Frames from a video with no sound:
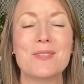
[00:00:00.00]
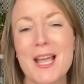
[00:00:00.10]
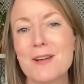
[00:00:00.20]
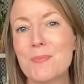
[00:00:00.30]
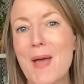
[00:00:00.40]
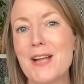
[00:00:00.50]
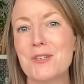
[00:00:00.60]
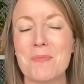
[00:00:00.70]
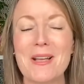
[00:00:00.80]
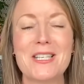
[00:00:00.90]
sales
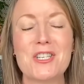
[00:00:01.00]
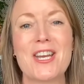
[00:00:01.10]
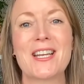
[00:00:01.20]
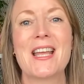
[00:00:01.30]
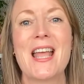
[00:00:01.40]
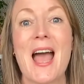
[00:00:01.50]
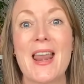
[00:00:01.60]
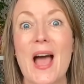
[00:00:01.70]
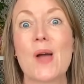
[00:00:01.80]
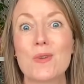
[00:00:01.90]
page, your messaging,
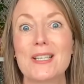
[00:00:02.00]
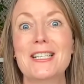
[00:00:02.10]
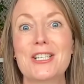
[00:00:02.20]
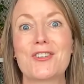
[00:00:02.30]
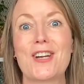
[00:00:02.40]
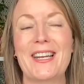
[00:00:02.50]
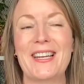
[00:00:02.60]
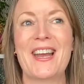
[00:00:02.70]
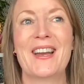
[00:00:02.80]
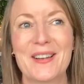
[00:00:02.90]
and I will
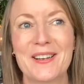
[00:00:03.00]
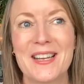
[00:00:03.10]
literally